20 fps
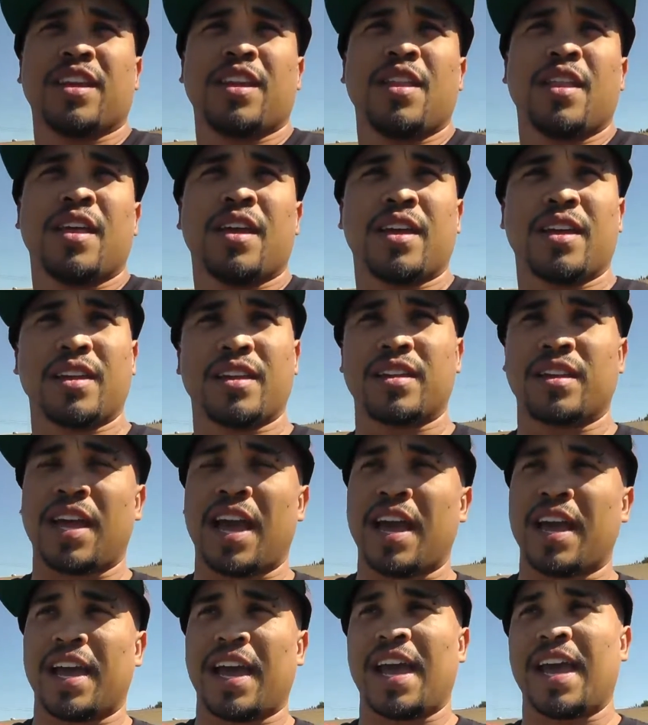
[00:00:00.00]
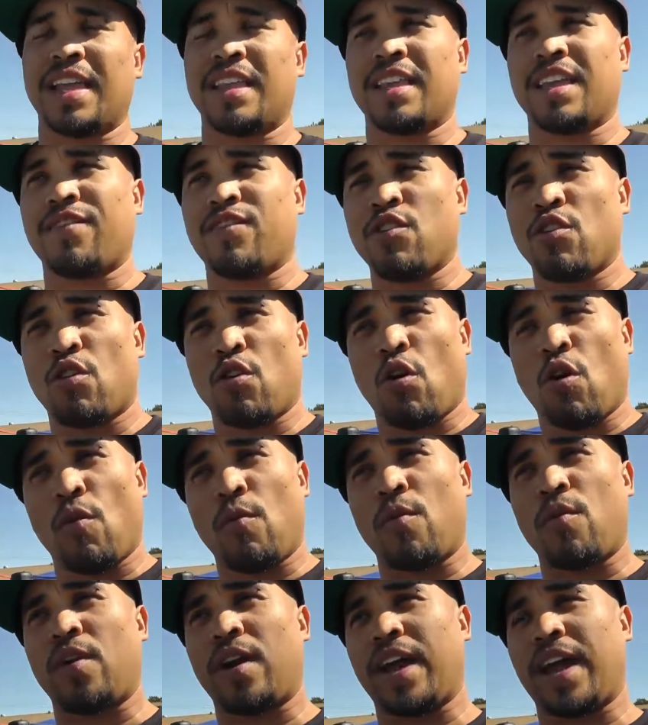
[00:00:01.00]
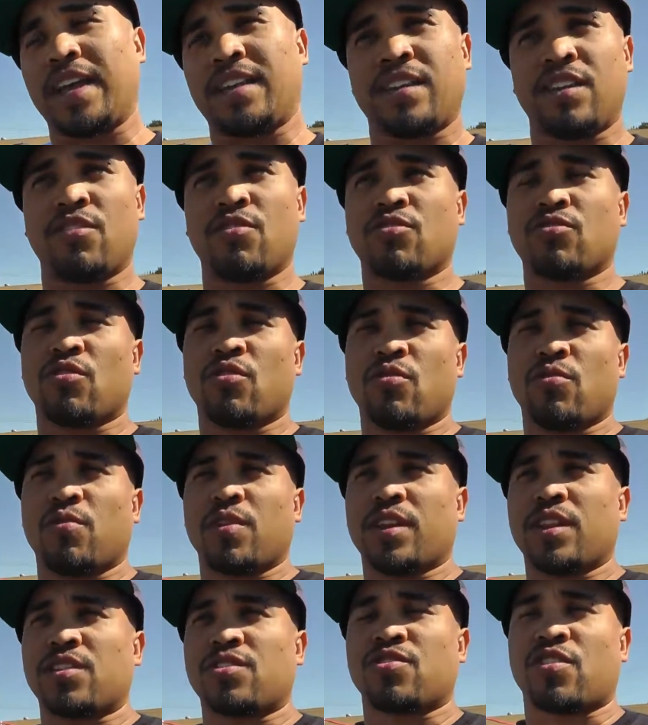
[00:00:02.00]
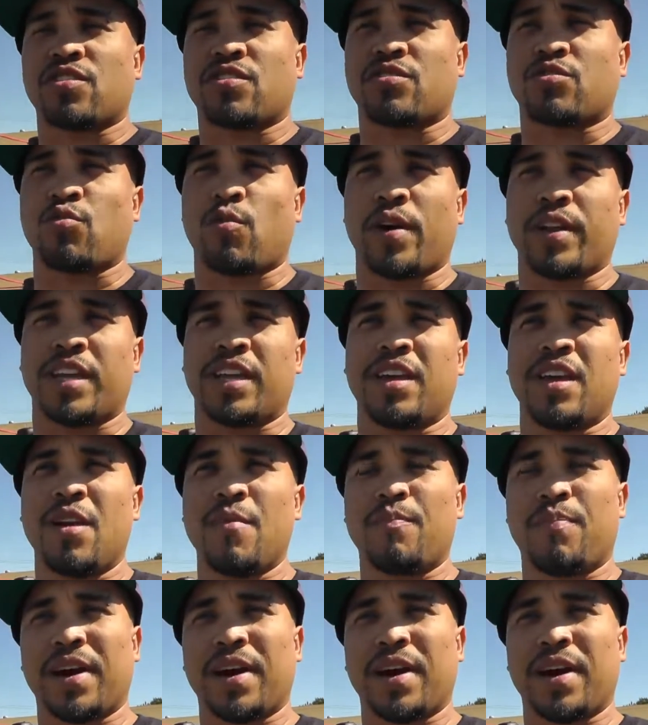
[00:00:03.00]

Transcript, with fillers: That's very yeah, and affordable. if you're over 18 years old, we're going to charge 20.